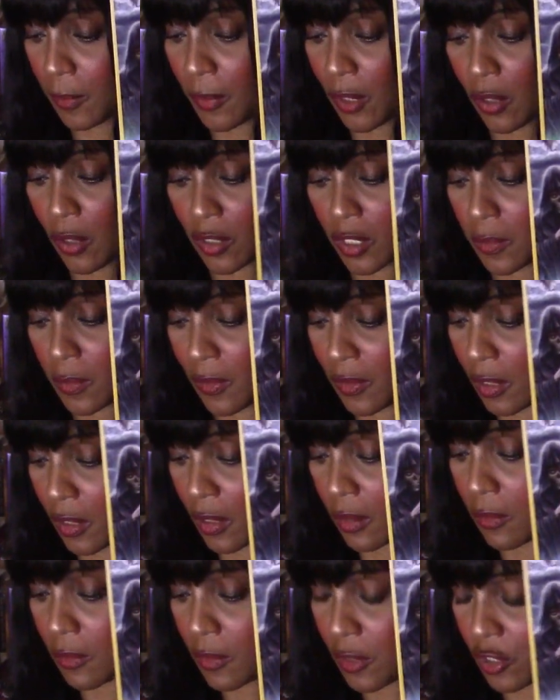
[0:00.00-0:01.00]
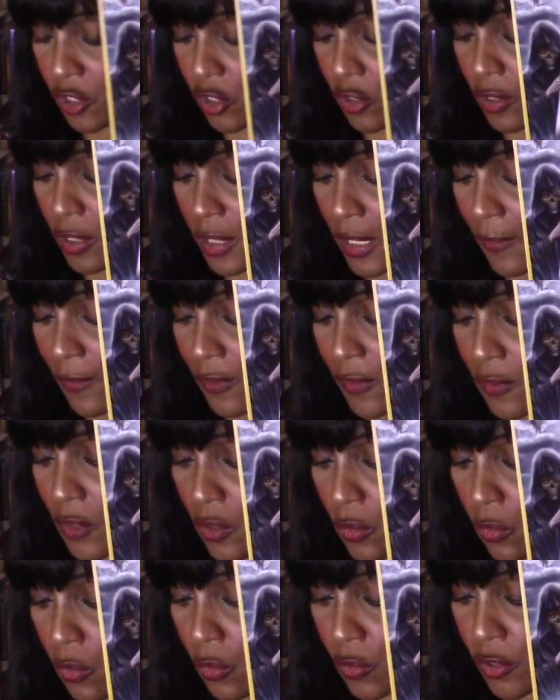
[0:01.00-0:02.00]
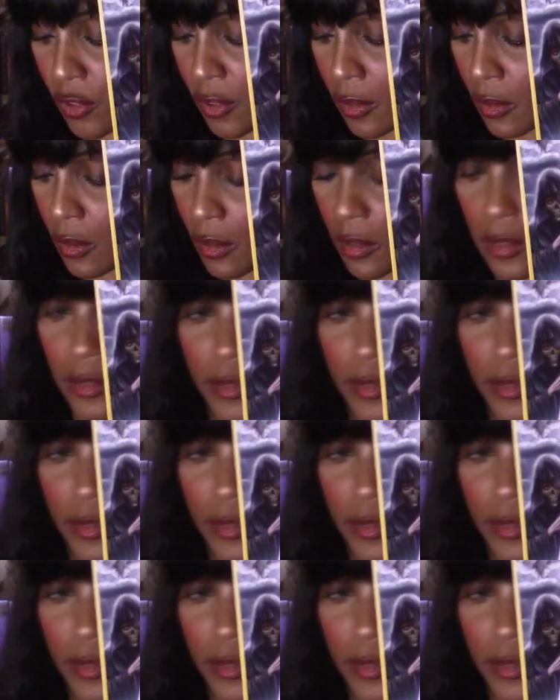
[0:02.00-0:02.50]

to be honest with you, because you're the Seven of Swords.